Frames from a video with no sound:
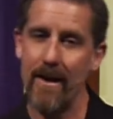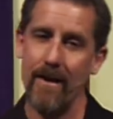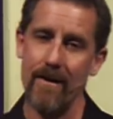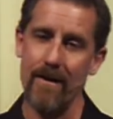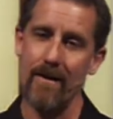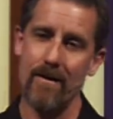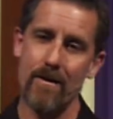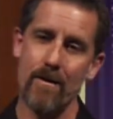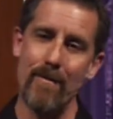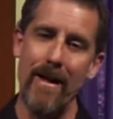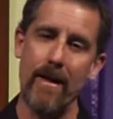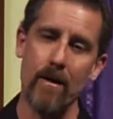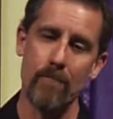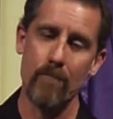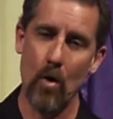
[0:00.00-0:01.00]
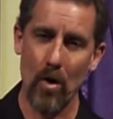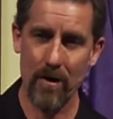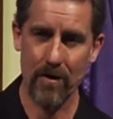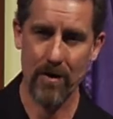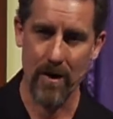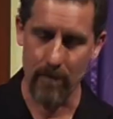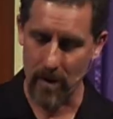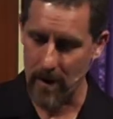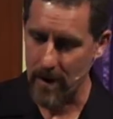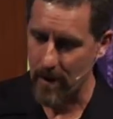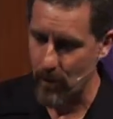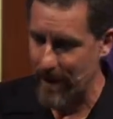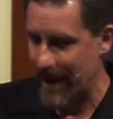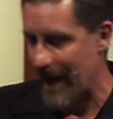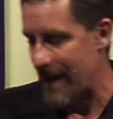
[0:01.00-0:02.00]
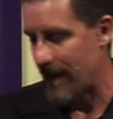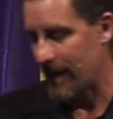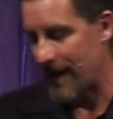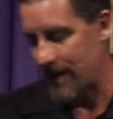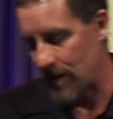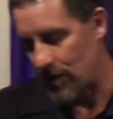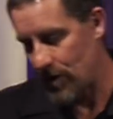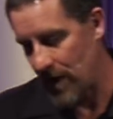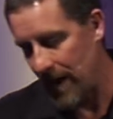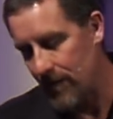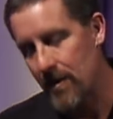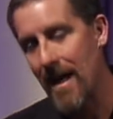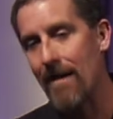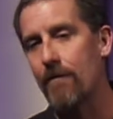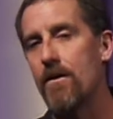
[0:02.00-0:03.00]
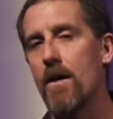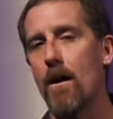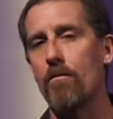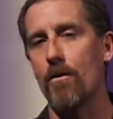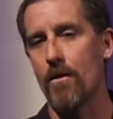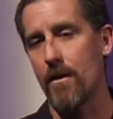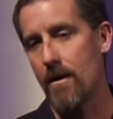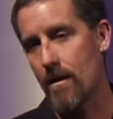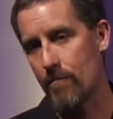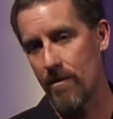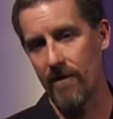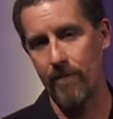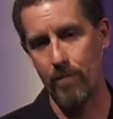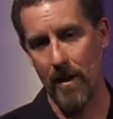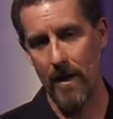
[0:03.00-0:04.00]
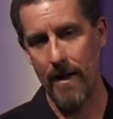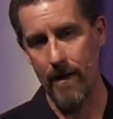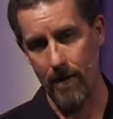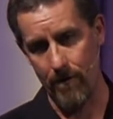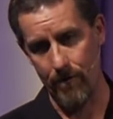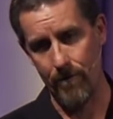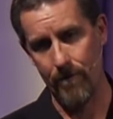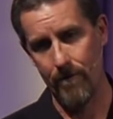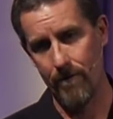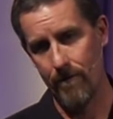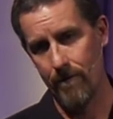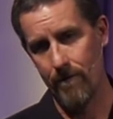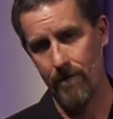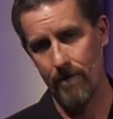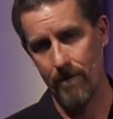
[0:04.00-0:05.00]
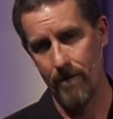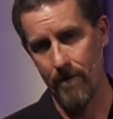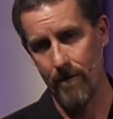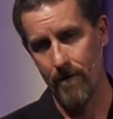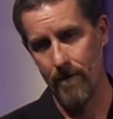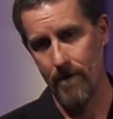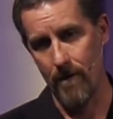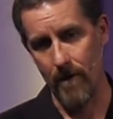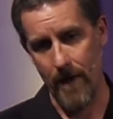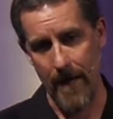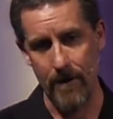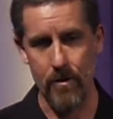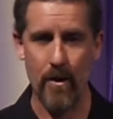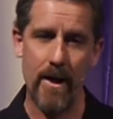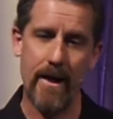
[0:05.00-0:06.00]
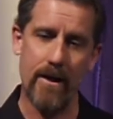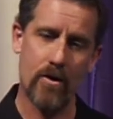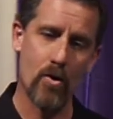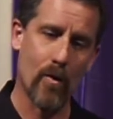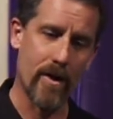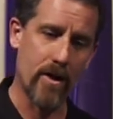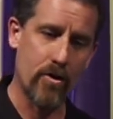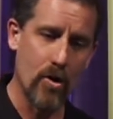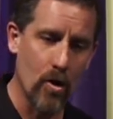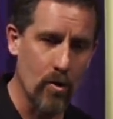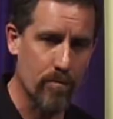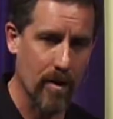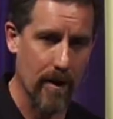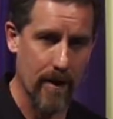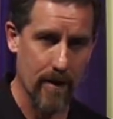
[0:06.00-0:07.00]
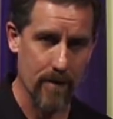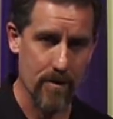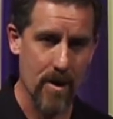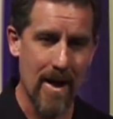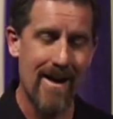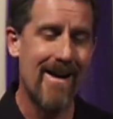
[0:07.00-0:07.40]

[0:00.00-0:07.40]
it more similar, we got to let the Chiefs have double the number of players. Okay, so they get 22 players.